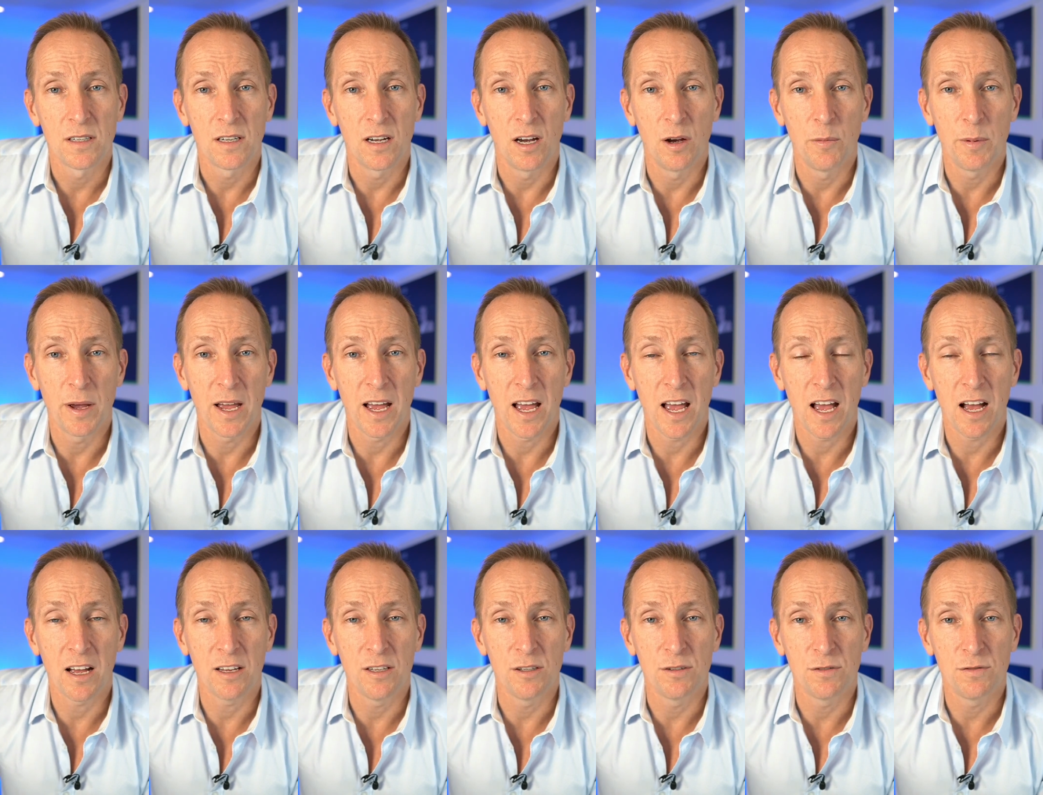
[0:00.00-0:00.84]
about
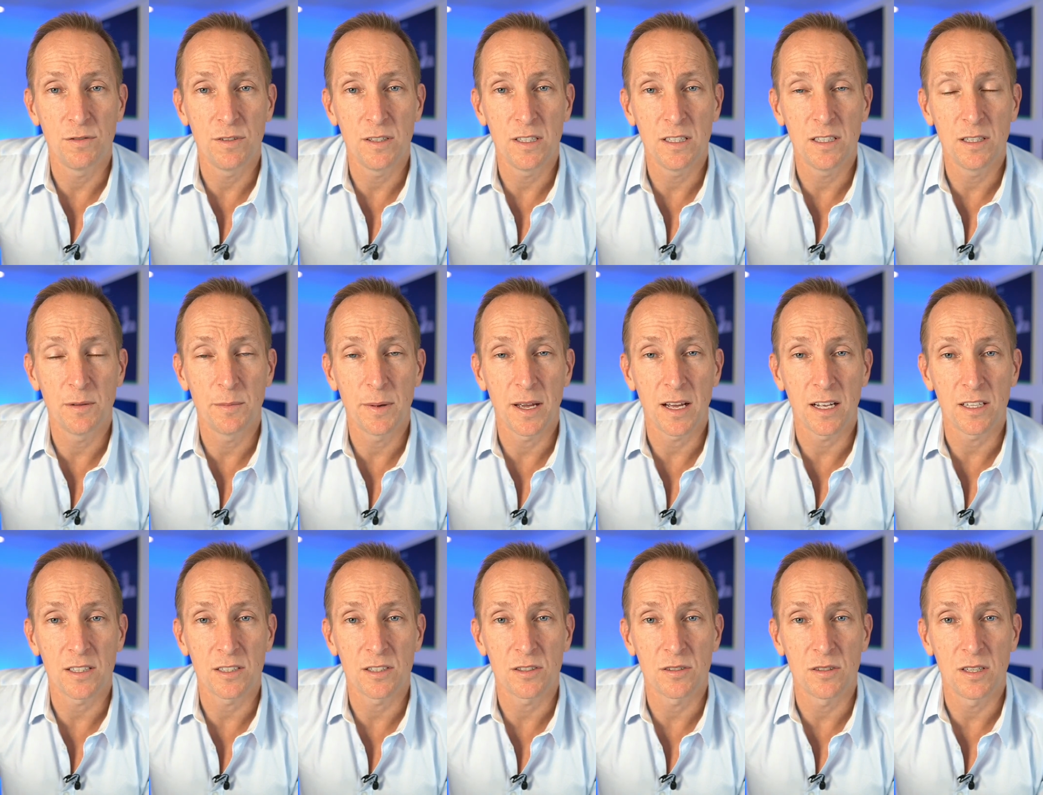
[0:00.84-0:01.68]
how you feel
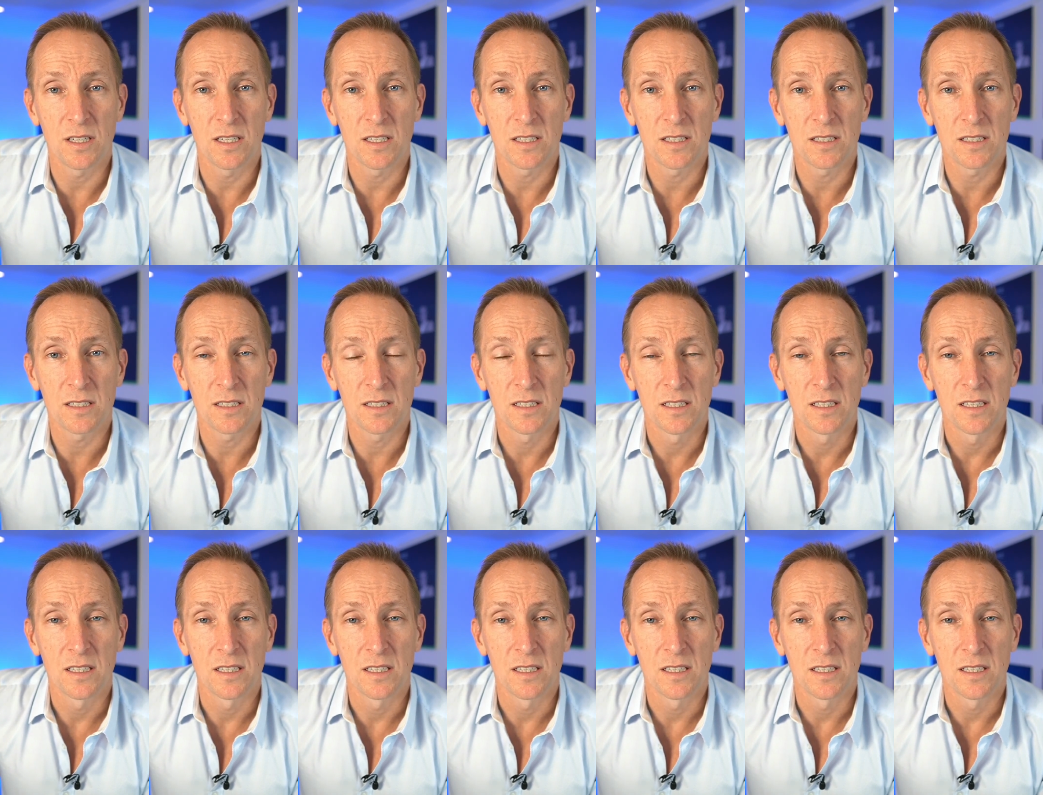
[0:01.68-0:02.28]
about stress